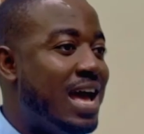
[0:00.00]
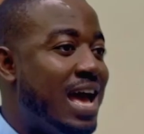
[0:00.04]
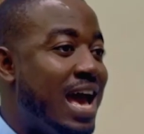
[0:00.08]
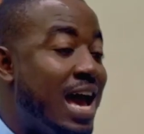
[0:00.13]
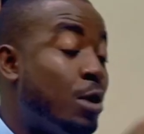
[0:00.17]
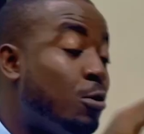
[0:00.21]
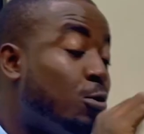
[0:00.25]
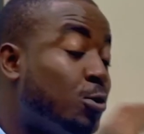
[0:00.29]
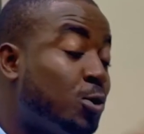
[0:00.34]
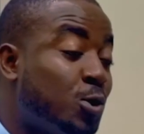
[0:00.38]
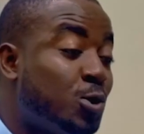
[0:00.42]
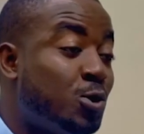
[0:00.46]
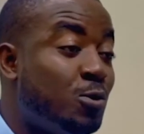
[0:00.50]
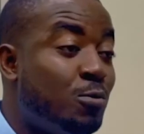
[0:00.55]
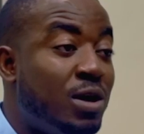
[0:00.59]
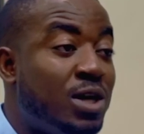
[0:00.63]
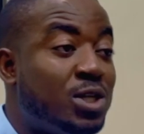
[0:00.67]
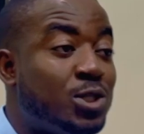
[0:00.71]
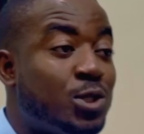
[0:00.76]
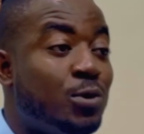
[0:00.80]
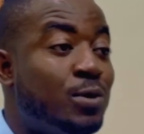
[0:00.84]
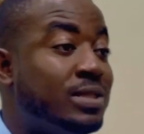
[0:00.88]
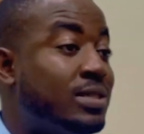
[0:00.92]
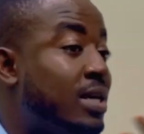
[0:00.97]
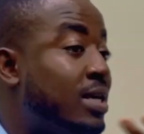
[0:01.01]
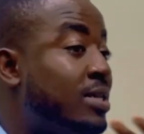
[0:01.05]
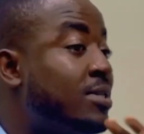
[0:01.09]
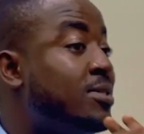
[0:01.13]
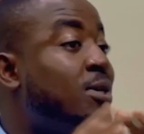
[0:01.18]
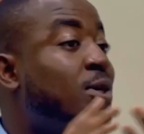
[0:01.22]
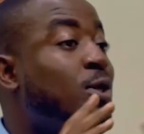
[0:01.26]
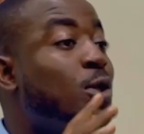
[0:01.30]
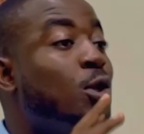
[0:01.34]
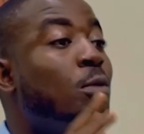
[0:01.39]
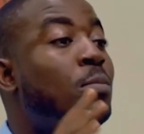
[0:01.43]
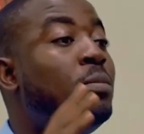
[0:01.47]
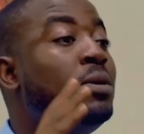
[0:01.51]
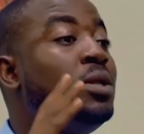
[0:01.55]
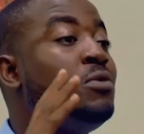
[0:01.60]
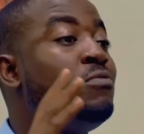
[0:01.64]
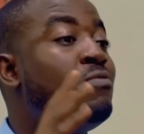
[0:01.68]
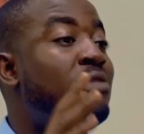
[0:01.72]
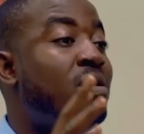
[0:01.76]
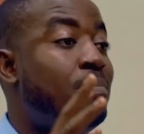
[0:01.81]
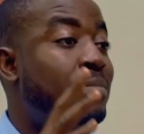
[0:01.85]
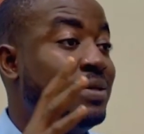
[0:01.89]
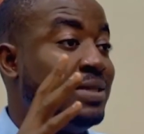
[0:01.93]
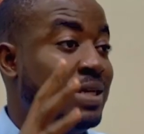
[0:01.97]
And also to make sure it's as globally
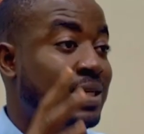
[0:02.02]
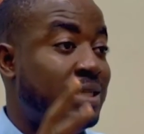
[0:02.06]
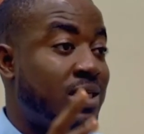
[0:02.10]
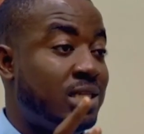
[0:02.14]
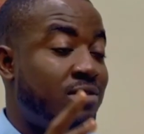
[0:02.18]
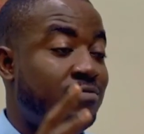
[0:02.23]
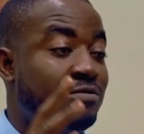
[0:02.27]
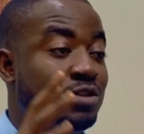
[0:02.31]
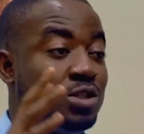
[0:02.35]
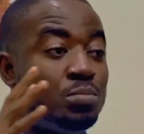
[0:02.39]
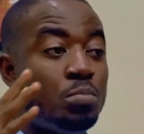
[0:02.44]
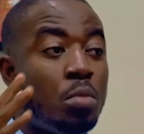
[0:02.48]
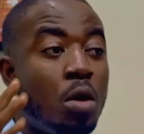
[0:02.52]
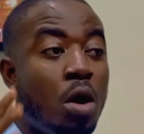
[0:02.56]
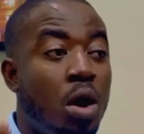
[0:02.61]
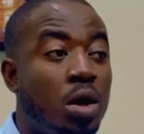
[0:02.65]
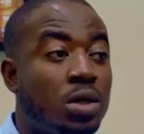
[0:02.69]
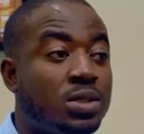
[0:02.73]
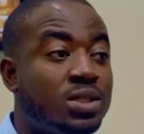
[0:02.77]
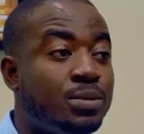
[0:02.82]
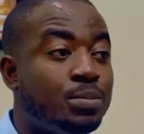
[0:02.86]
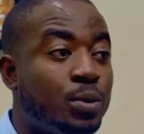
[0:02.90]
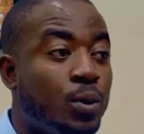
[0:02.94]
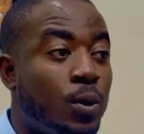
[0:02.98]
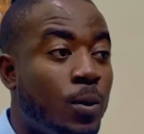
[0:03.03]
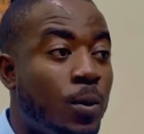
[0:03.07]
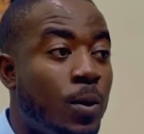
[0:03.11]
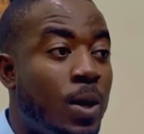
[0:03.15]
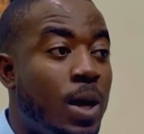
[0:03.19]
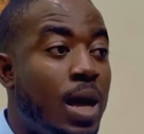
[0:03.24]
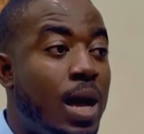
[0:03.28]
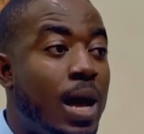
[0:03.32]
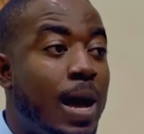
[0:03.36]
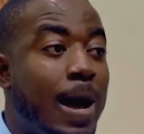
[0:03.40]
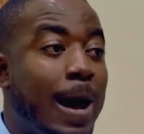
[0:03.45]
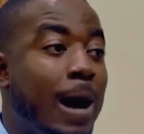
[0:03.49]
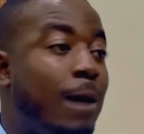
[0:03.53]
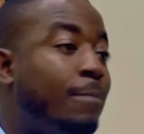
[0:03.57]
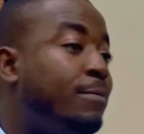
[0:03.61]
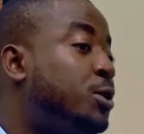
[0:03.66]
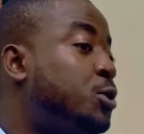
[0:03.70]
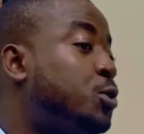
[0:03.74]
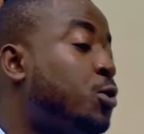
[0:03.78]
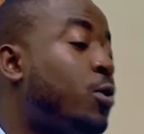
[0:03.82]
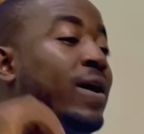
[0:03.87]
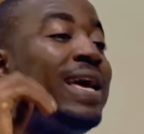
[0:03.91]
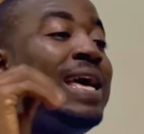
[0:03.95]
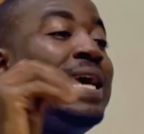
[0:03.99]
representative as possible, I'll be
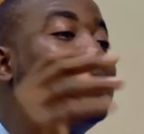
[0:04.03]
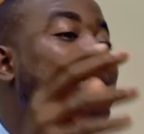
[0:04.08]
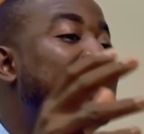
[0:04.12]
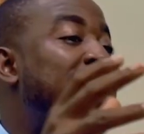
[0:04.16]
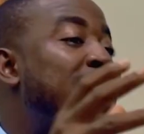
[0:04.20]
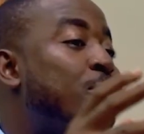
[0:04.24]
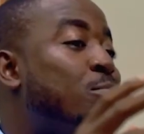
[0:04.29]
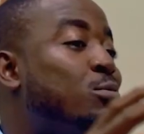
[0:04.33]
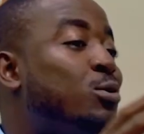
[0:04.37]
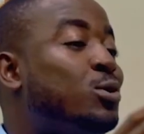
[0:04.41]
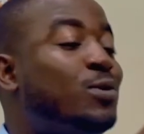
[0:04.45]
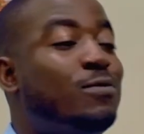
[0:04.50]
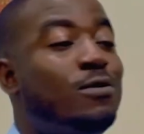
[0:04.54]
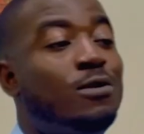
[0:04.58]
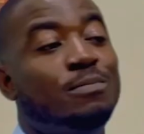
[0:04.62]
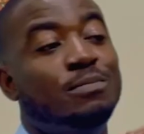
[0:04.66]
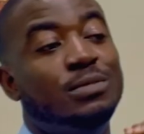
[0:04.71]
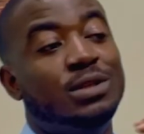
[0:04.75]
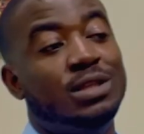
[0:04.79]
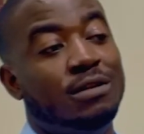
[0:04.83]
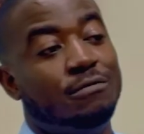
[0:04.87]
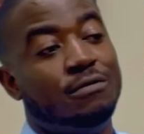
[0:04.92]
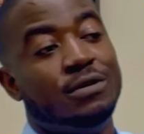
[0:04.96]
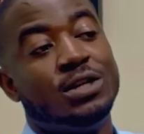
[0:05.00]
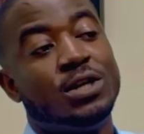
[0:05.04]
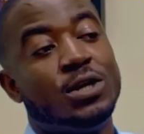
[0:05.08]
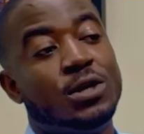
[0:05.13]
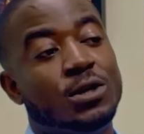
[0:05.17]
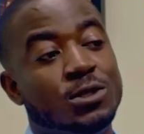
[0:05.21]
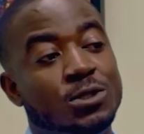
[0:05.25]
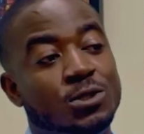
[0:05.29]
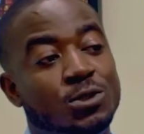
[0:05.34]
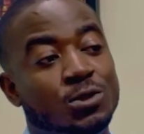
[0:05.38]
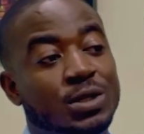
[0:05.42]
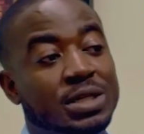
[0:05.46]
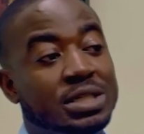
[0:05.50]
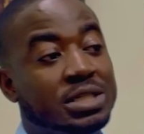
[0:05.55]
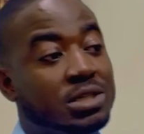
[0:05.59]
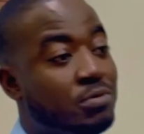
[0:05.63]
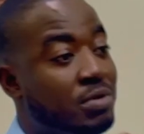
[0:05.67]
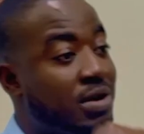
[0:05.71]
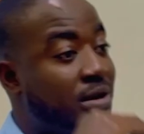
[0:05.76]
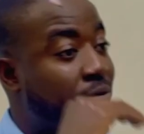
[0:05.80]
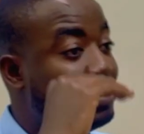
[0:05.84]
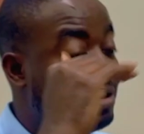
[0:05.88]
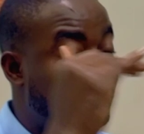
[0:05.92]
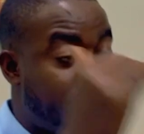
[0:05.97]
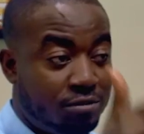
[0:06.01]
drawing examples from different countries
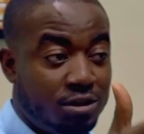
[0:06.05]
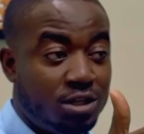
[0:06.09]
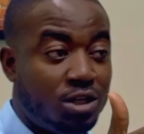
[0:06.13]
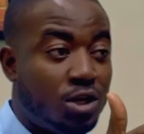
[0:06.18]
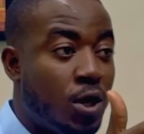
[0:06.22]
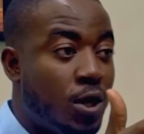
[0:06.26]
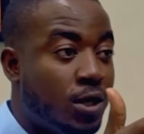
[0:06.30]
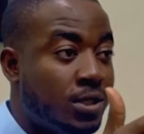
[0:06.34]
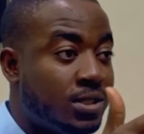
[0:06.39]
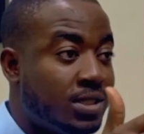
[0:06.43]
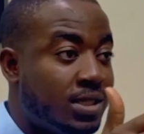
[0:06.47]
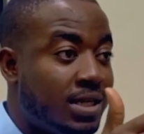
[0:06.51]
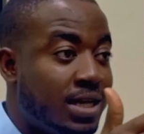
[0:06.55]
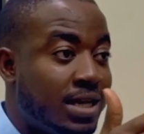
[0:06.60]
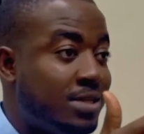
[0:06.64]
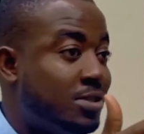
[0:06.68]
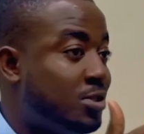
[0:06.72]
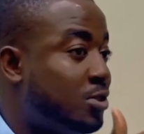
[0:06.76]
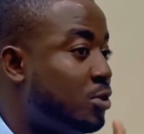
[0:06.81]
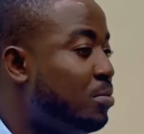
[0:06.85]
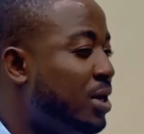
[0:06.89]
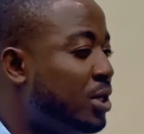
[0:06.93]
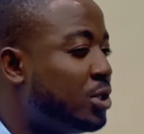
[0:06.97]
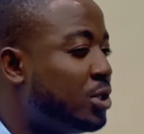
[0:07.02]
around different continents to make